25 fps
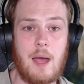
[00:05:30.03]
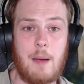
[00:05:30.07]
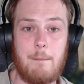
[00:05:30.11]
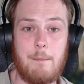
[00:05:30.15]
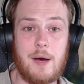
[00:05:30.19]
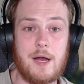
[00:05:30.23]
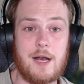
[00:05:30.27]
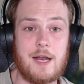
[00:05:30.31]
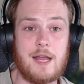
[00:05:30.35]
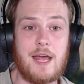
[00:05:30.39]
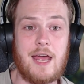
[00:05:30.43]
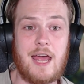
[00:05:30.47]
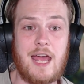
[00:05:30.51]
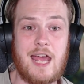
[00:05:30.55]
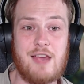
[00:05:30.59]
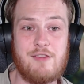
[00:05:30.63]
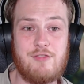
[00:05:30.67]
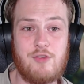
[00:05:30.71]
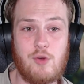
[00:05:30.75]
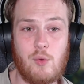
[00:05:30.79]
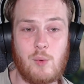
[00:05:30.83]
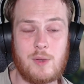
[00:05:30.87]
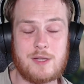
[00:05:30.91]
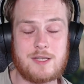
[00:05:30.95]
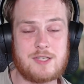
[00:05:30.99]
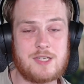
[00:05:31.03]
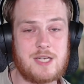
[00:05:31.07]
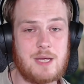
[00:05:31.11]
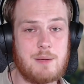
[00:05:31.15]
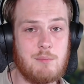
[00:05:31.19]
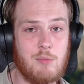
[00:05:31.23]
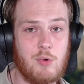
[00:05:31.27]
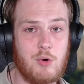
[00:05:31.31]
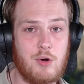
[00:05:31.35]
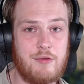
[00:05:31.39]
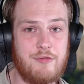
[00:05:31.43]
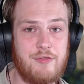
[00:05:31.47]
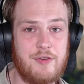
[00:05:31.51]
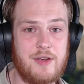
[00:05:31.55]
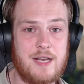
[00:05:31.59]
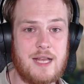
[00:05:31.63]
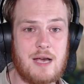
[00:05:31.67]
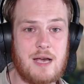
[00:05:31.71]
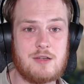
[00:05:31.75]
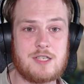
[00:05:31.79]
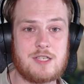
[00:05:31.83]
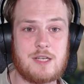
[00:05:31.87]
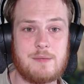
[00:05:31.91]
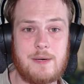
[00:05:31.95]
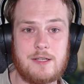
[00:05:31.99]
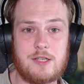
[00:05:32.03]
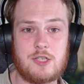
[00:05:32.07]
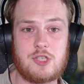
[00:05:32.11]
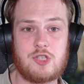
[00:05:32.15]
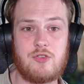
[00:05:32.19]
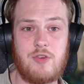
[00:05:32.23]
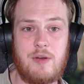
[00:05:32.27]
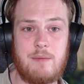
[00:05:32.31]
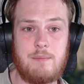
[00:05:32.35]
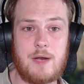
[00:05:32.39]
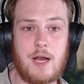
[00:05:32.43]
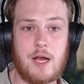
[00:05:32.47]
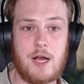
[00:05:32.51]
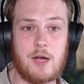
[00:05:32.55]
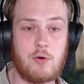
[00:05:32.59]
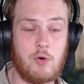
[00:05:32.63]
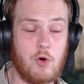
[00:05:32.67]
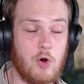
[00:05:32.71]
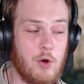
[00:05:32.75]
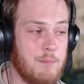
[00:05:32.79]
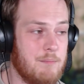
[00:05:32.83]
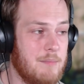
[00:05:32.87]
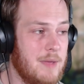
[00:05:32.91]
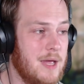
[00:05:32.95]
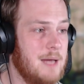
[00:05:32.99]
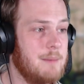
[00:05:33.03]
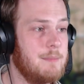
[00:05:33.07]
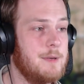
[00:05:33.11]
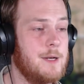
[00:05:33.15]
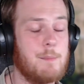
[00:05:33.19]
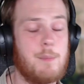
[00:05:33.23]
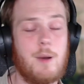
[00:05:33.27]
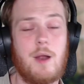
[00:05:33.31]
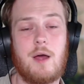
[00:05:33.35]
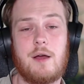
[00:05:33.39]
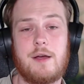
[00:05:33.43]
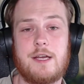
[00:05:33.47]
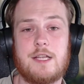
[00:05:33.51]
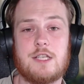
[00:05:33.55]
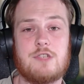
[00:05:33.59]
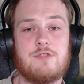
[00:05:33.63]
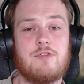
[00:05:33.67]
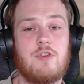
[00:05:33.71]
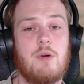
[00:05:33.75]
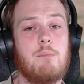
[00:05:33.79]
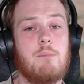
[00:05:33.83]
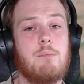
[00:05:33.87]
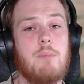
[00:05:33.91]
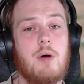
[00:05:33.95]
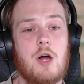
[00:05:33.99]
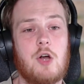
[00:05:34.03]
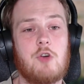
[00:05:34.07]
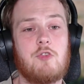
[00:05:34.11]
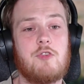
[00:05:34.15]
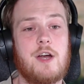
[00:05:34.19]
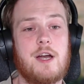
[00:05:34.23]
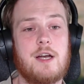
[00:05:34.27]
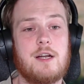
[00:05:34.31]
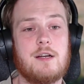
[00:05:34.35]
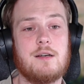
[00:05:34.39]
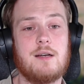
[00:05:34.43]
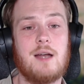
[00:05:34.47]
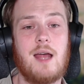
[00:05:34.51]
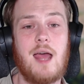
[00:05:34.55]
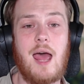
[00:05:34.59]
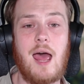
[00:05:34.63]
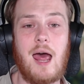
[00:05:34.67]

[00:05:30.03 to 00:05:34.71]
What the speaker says: But if you want to see more videos about the Stream Deck or maybe the plugins from BarRaider,